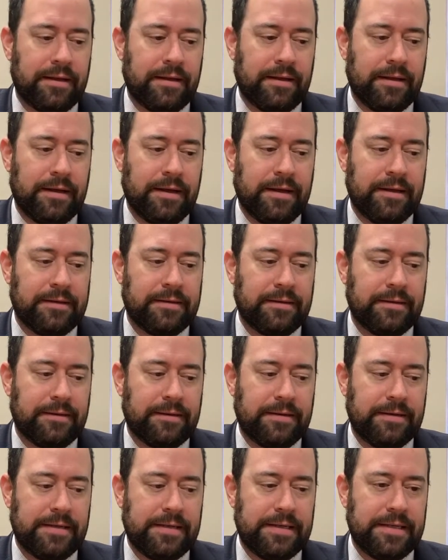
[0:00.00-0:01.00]
And
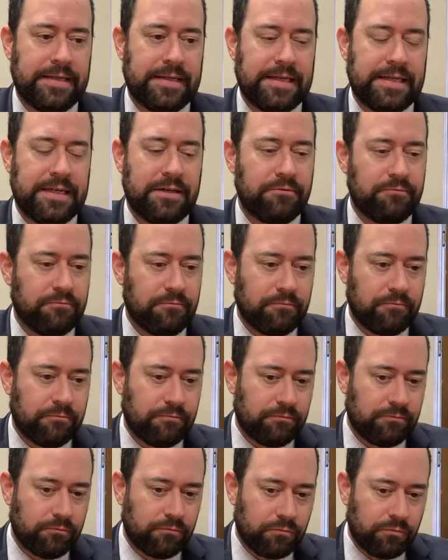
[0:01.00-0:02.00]
in
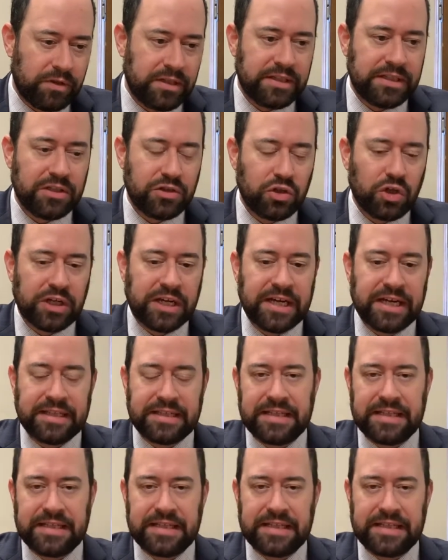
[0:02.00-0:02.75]
really looking at